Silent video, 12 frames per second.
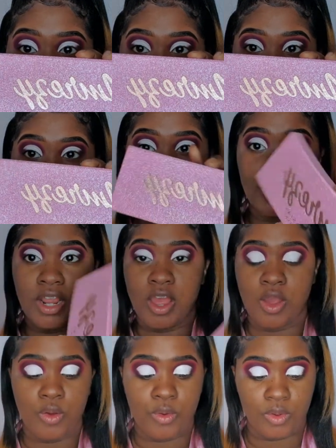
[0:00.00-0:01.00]
So
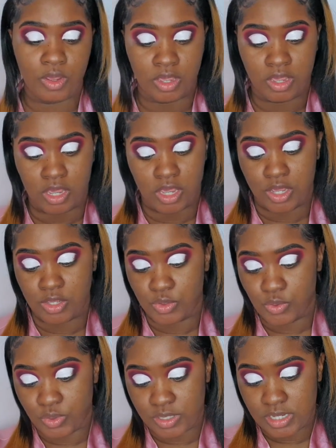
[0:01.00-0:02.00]
now
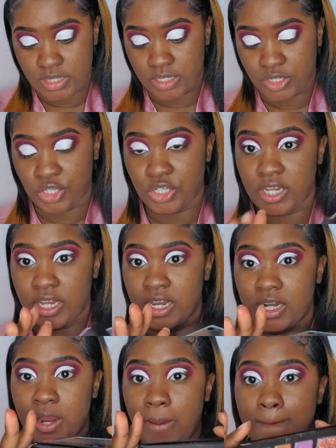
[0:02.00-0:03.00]
using the
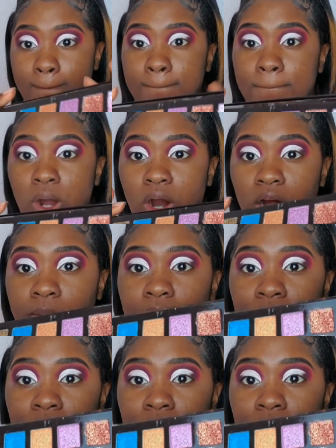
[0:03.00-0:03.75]
shade Barb